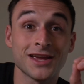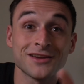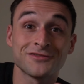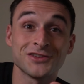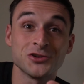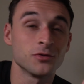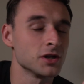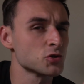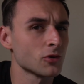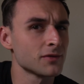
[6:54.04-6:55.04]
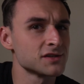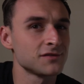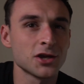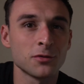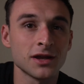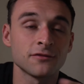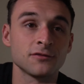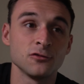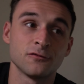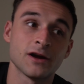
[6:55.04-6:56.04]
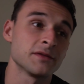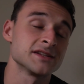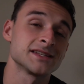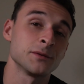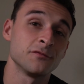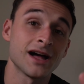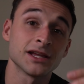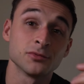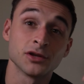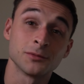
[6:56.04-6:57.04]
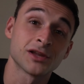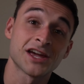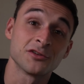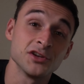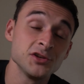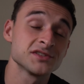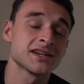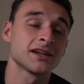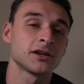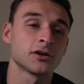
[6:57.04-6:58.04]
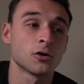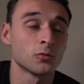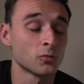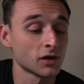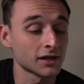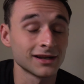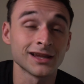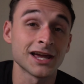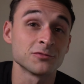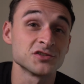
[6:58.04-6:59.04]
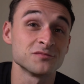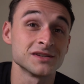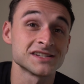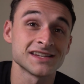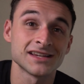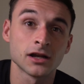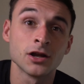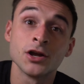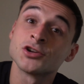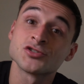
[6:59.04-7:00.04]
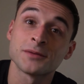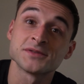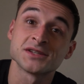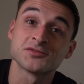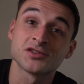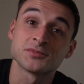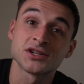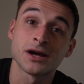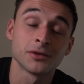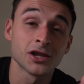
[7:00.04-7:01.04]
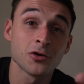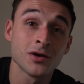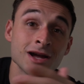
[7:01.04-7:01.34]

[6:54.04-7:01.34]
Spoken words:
if you enjoyed this video, if you found this tip valuable and plan on using it in your own work and like what you've been seeing here, drop a subscription down below.